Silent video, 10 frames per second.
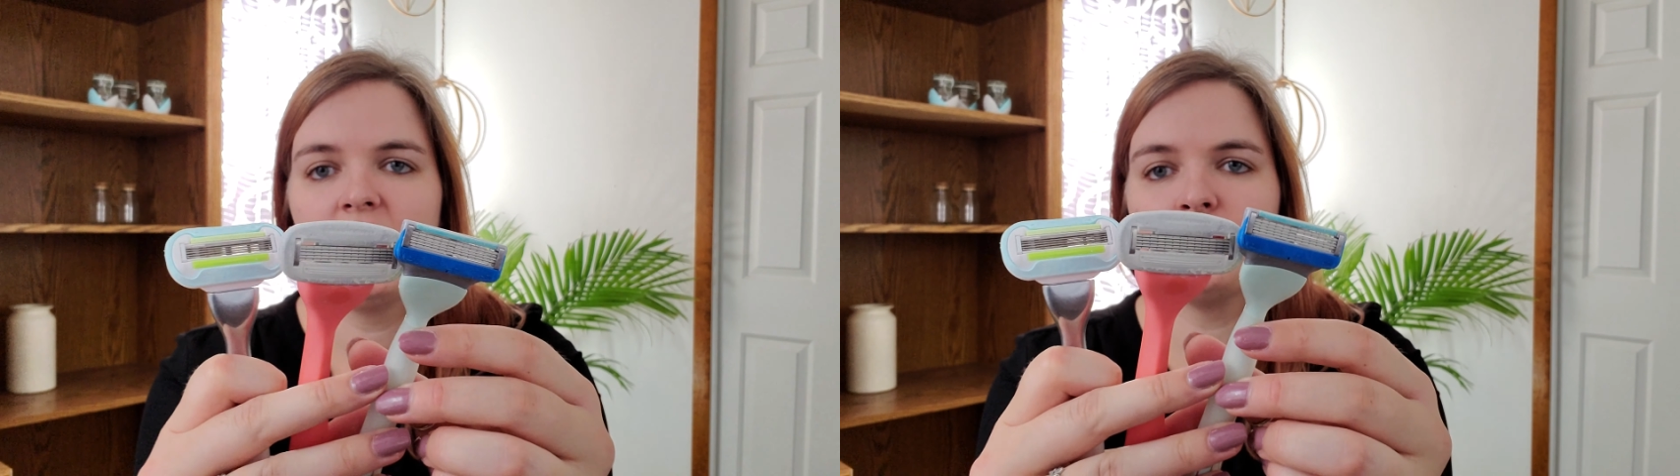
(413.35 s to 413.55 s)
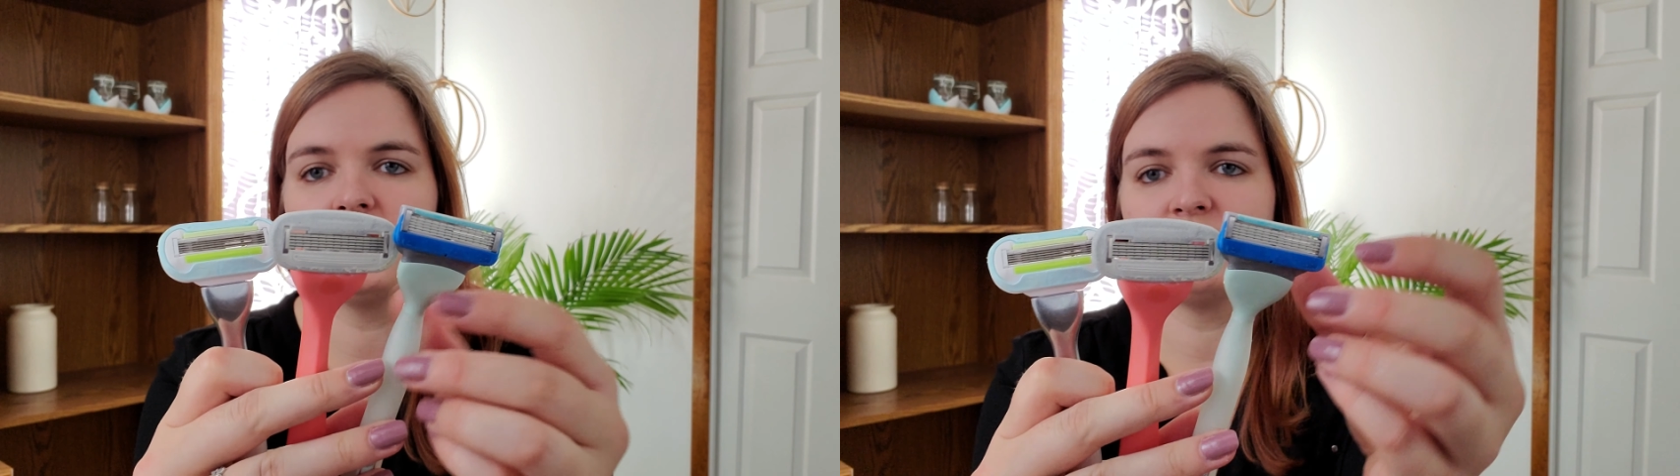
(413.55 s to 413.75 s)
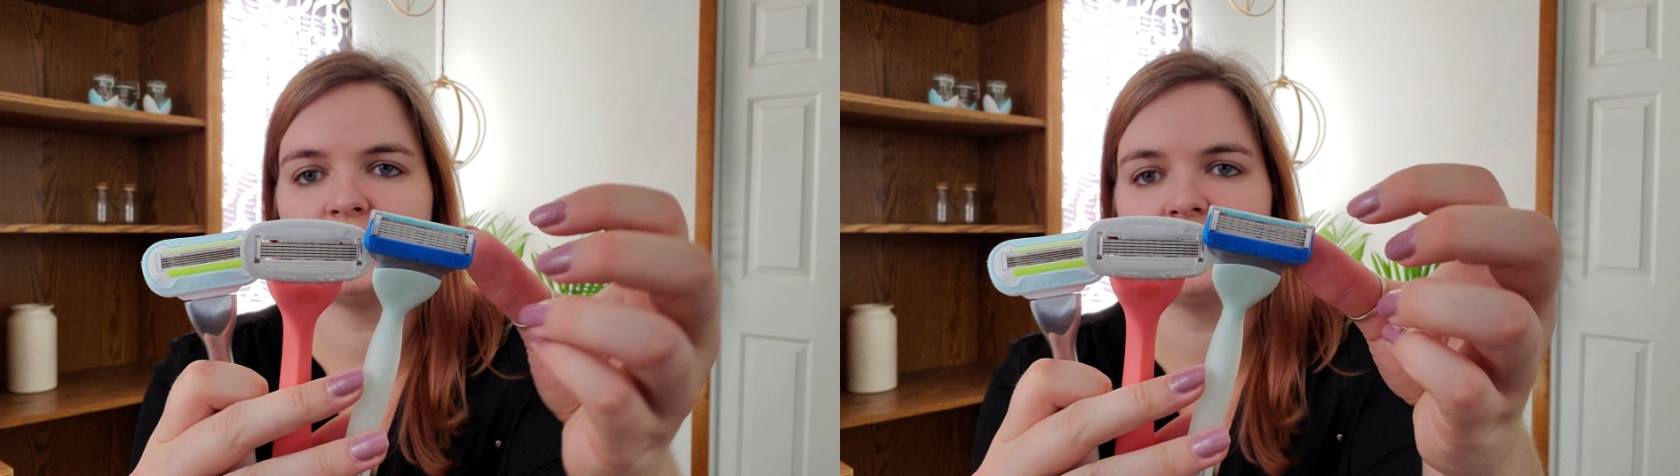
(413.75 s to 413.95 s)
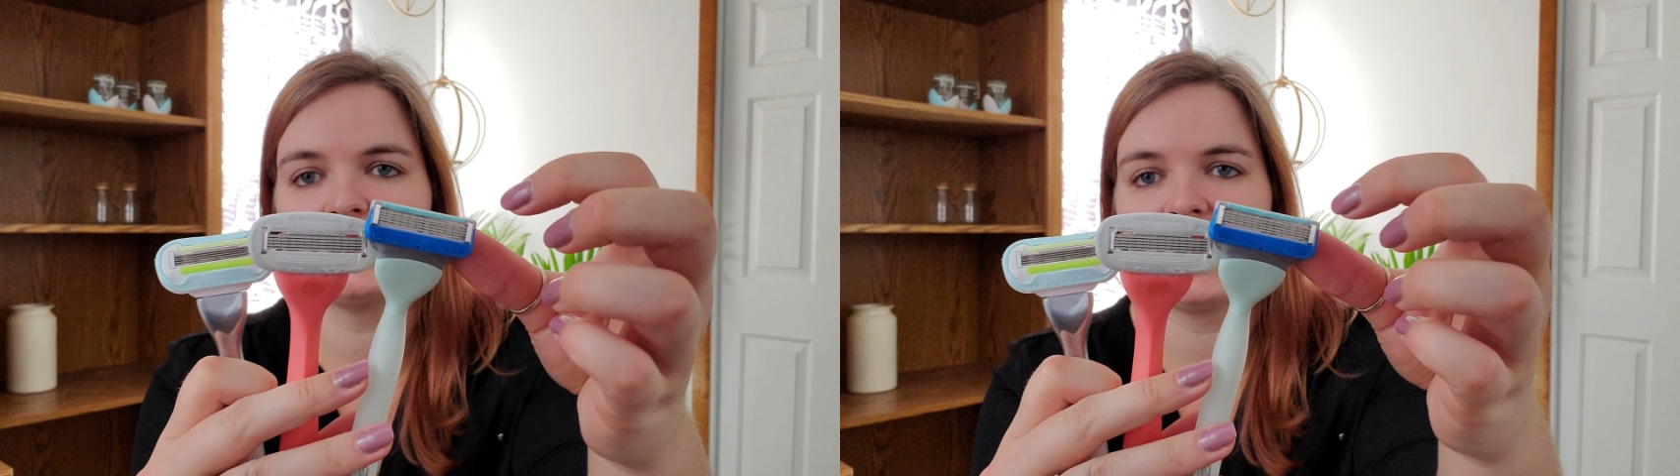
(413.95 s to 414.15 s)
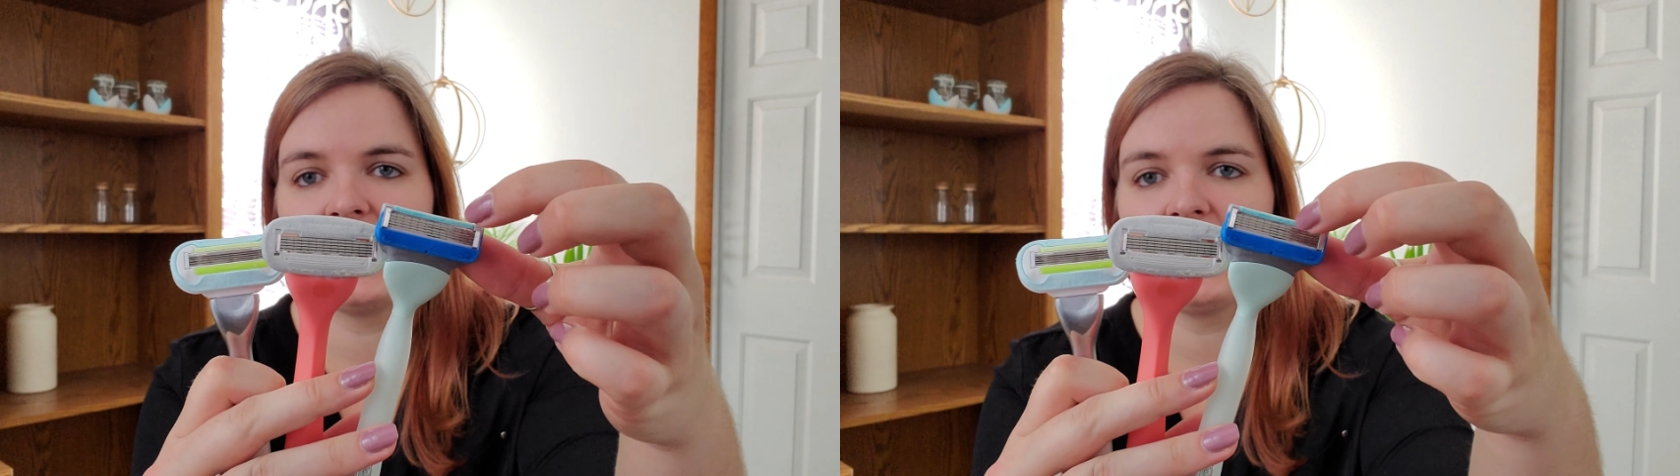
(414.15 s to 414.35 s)
I mean, if you
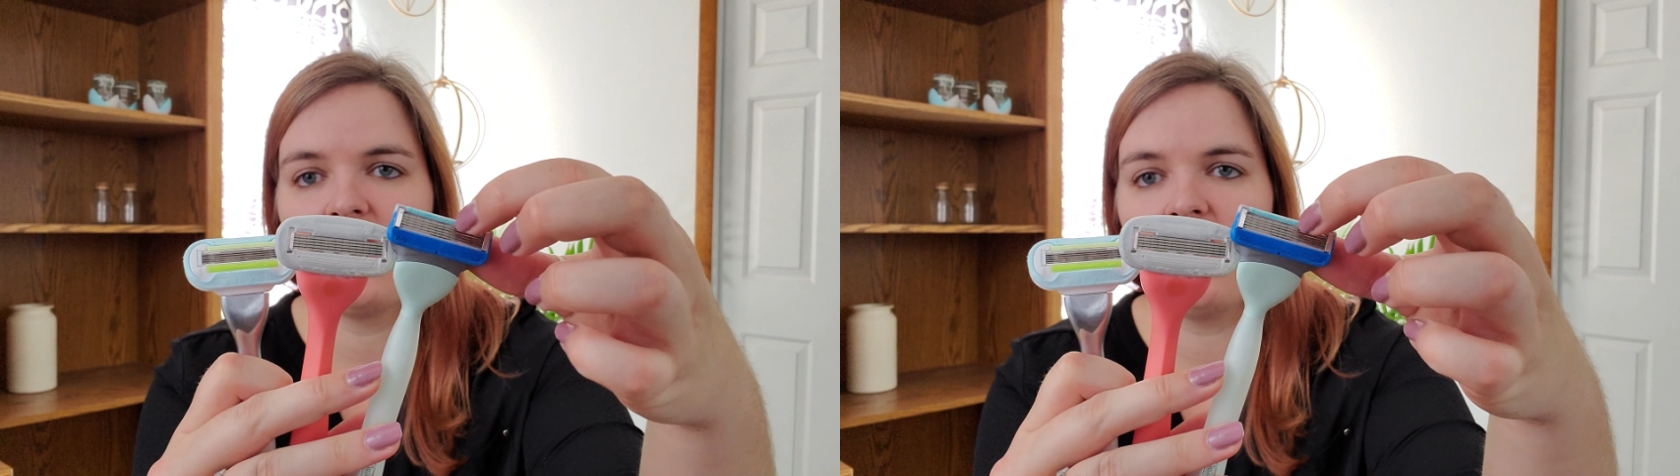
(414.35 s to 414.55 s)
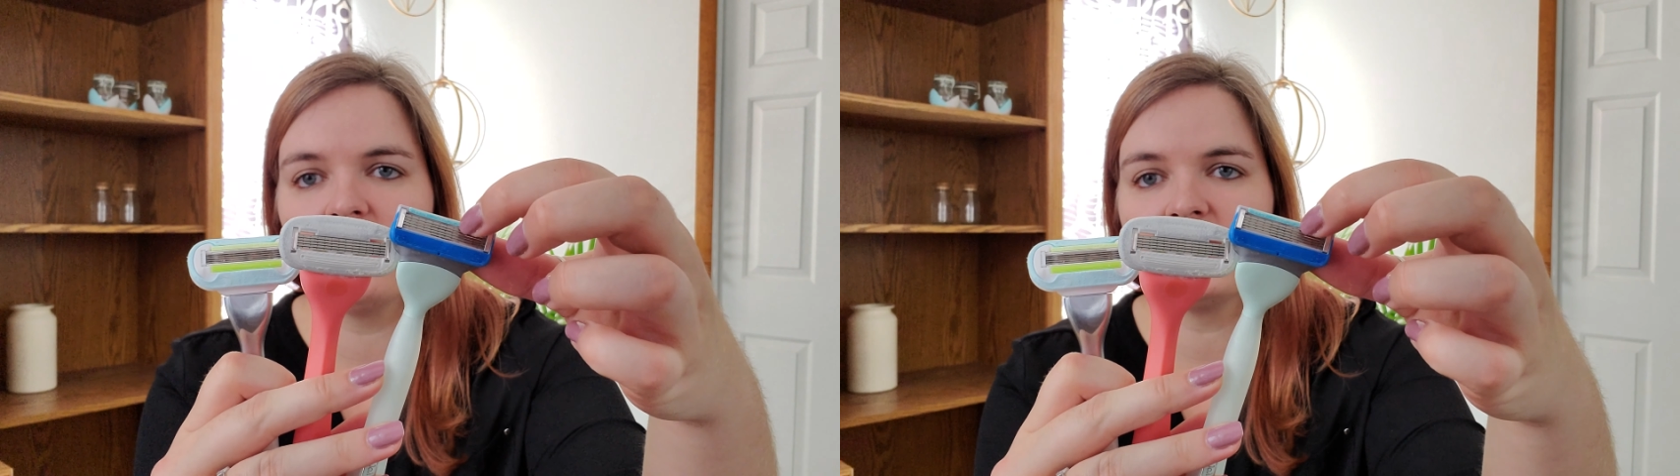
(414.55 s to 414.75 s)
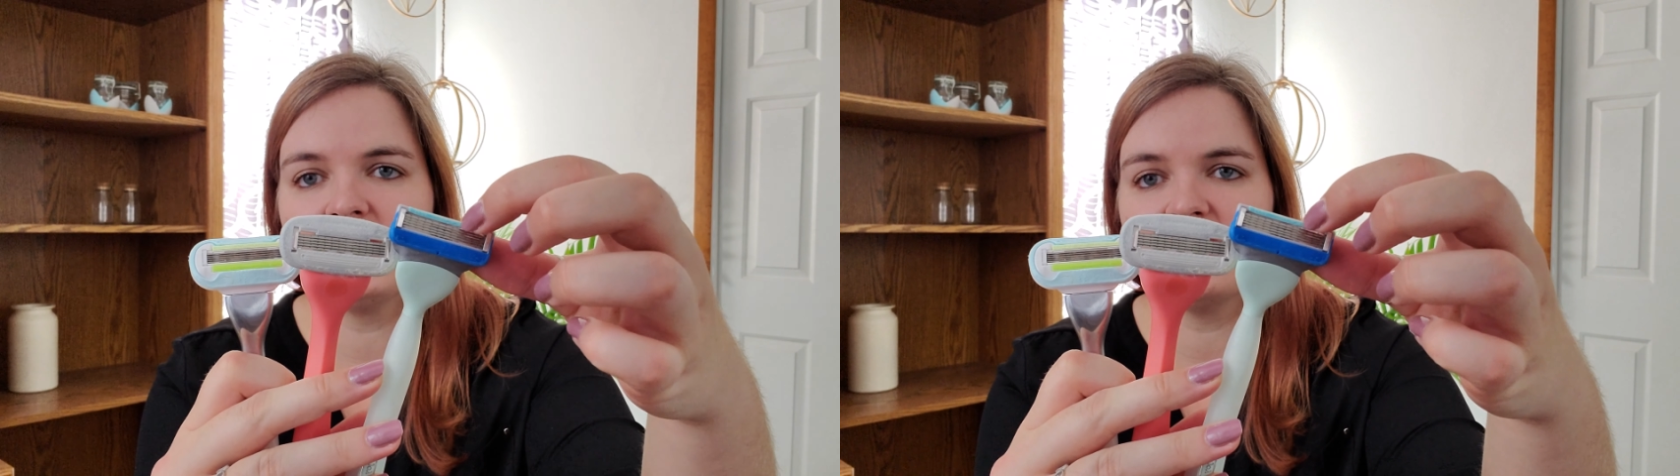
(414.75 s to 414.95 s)
look at it, all it